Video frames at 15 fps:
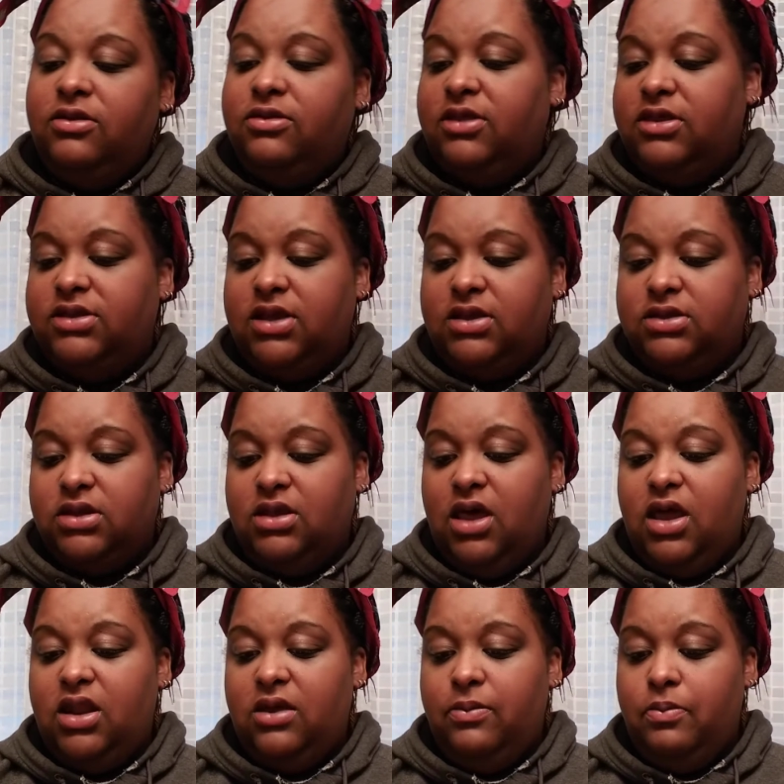This has a
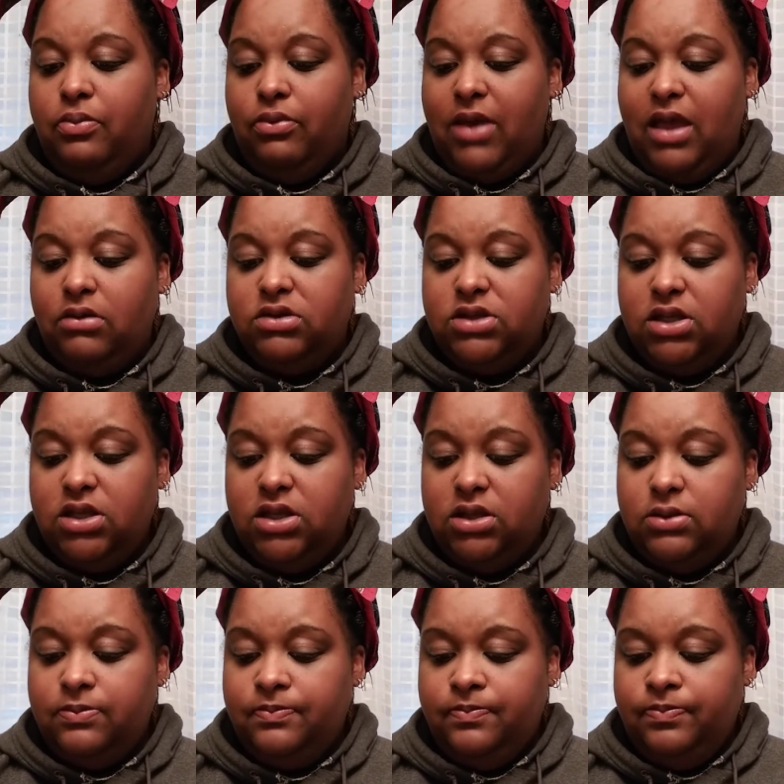lot of browns in
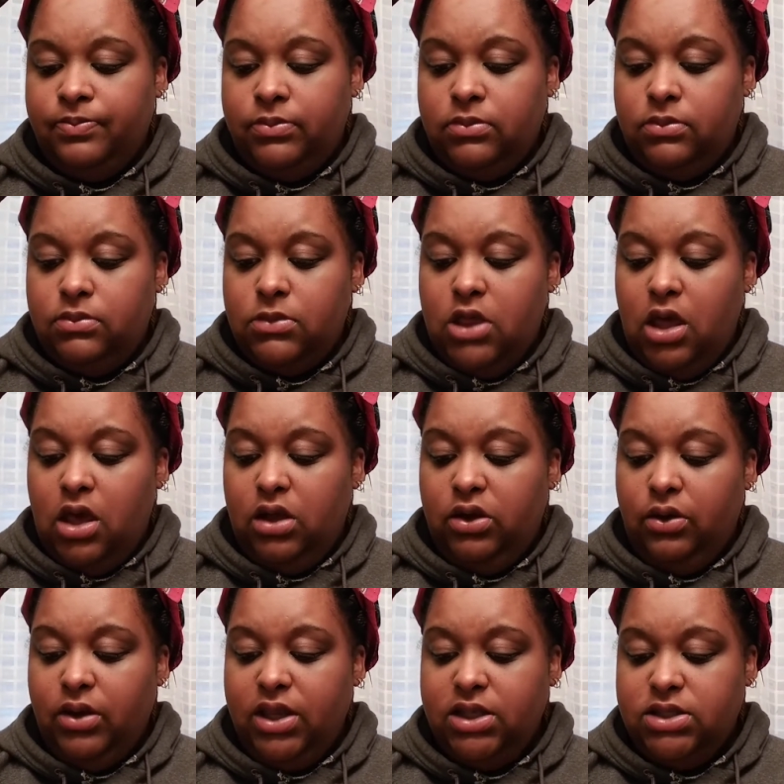it, uh,
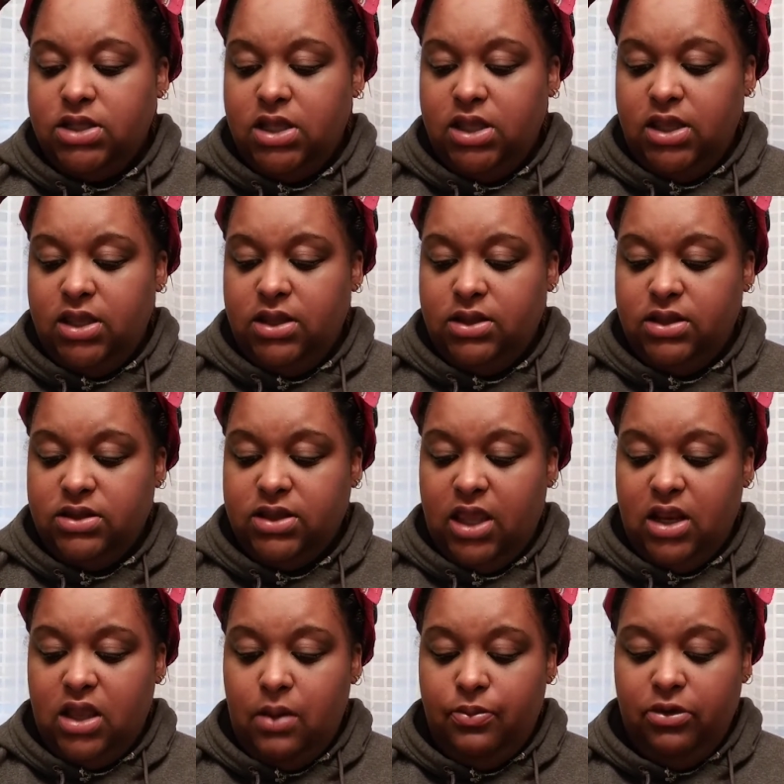greens in it. It's
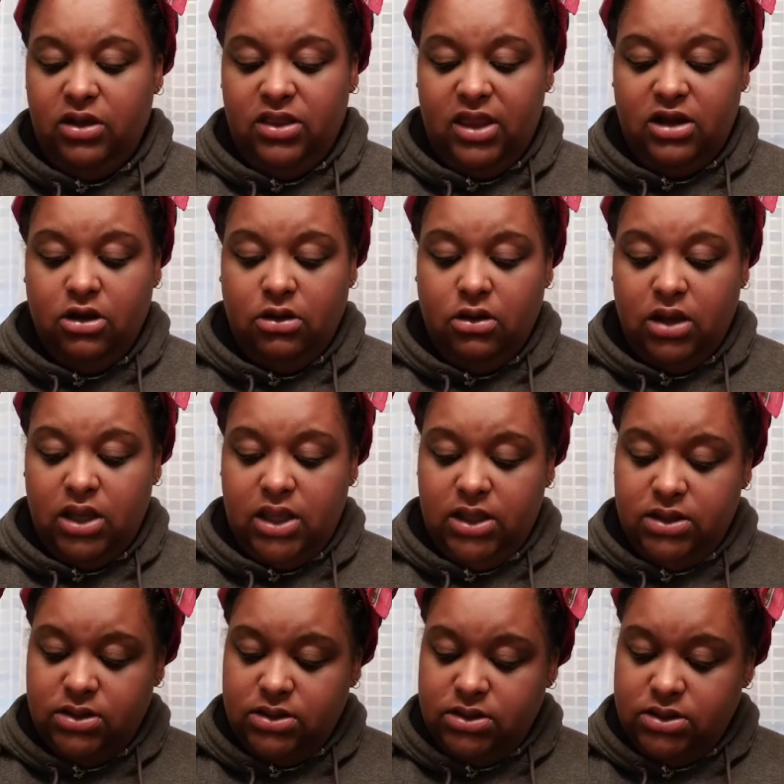got a couple glitter
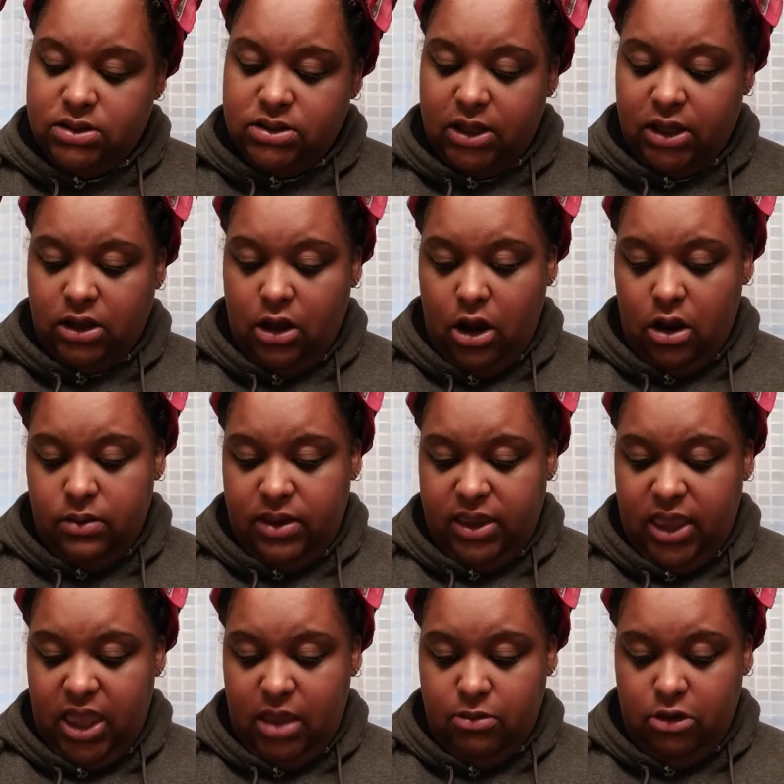greens, like an army
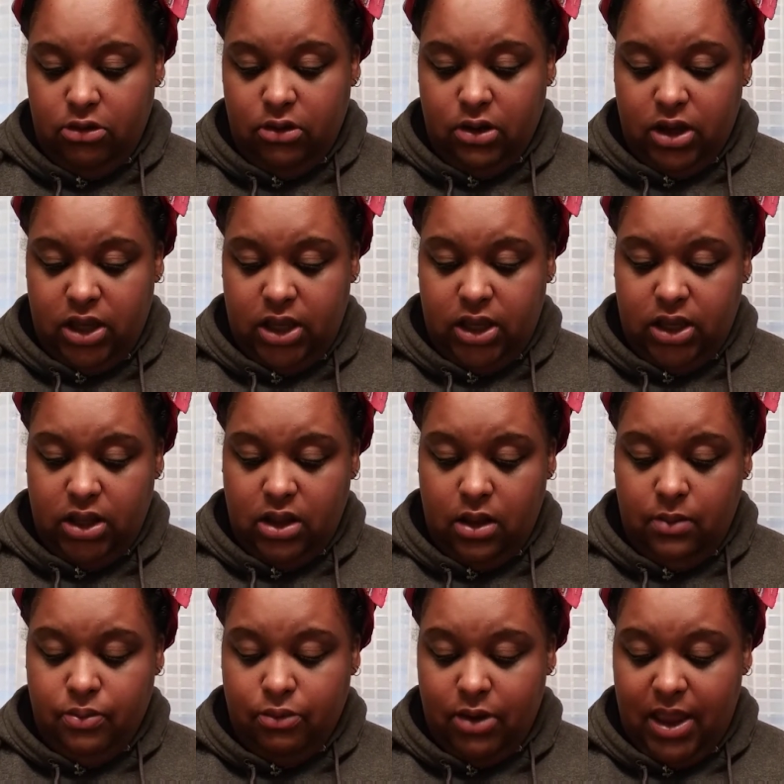camo green,
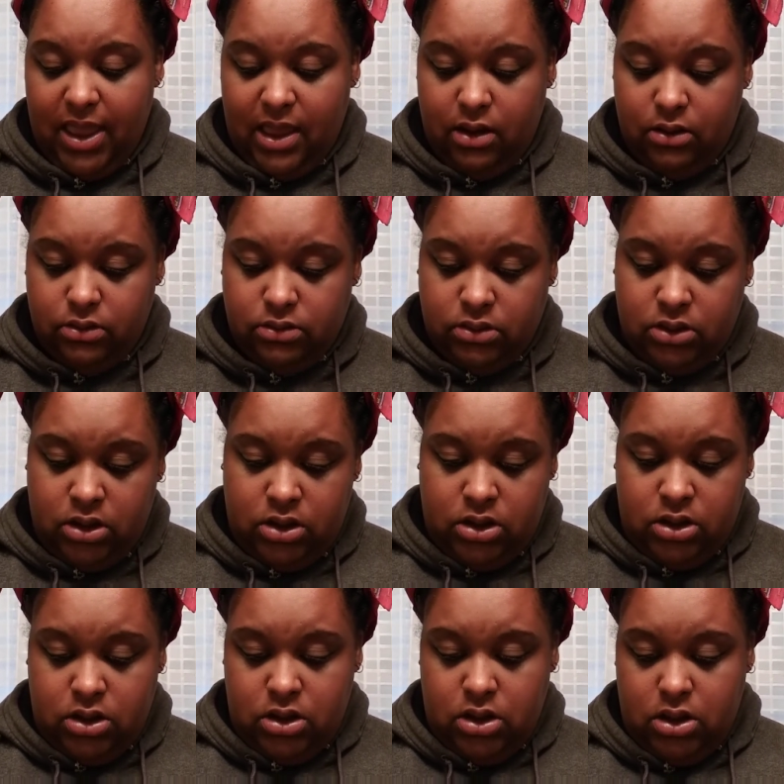a brown.
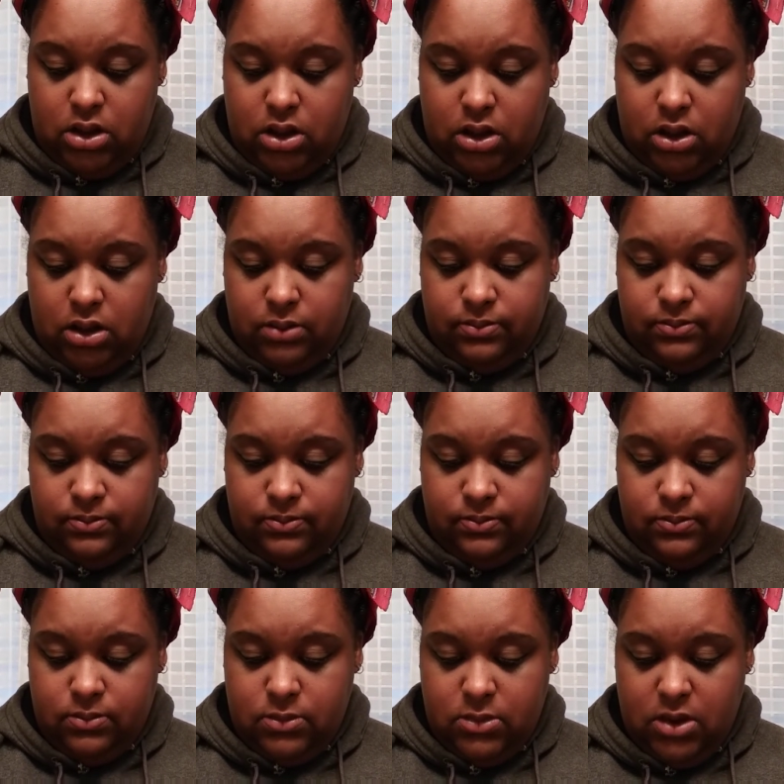Um,
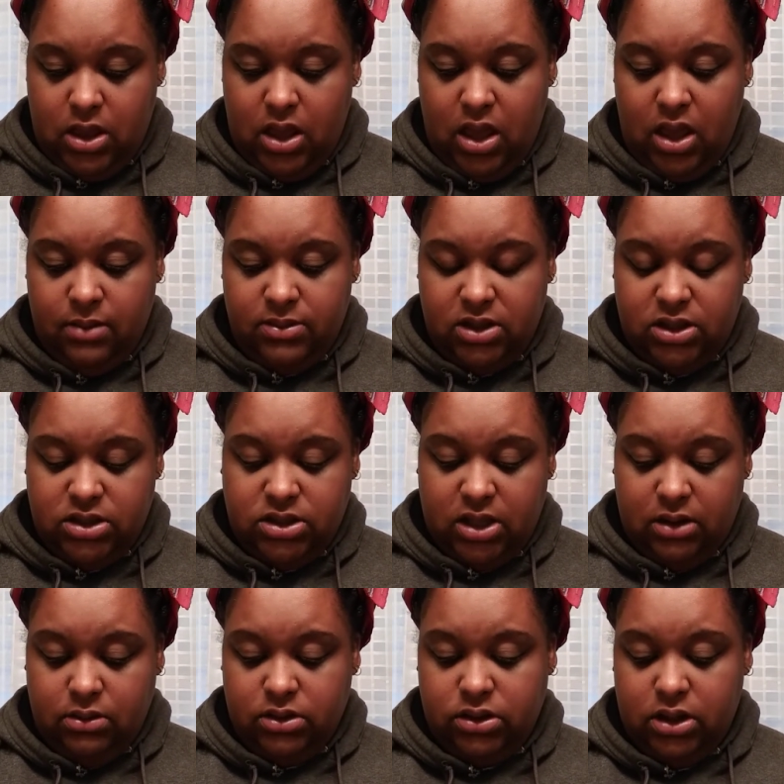I'm going to
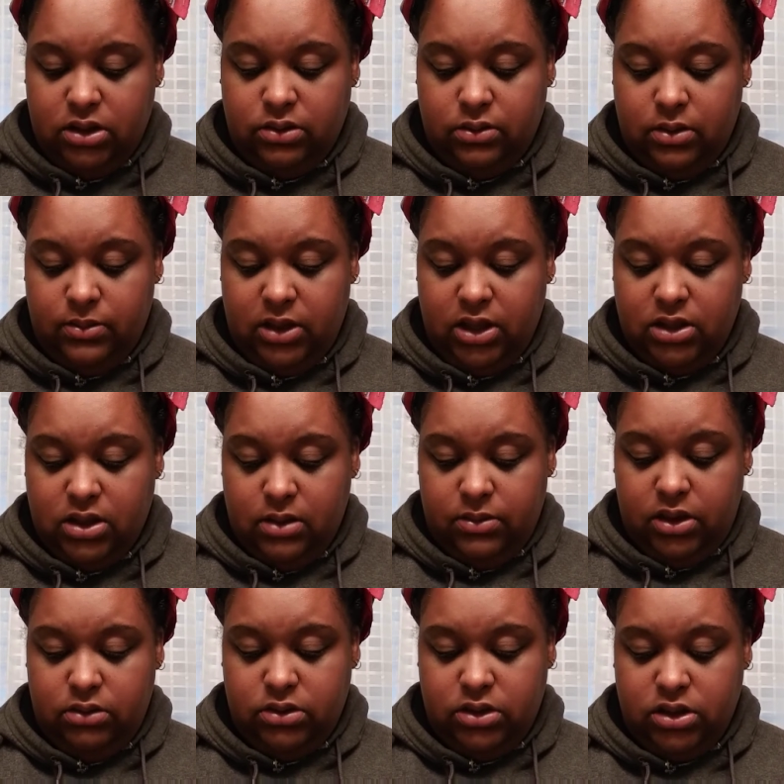stick with this one because I'm
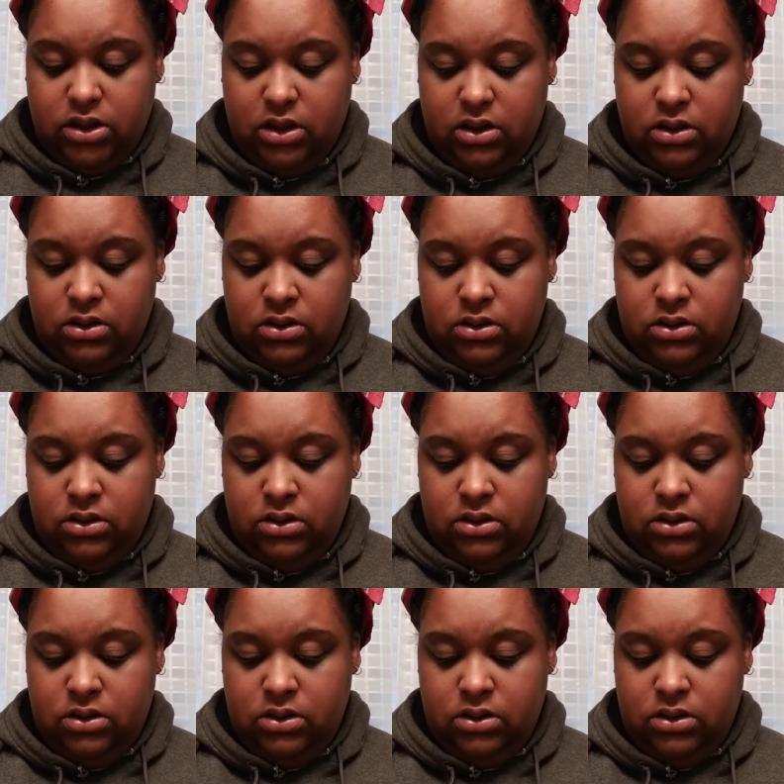used to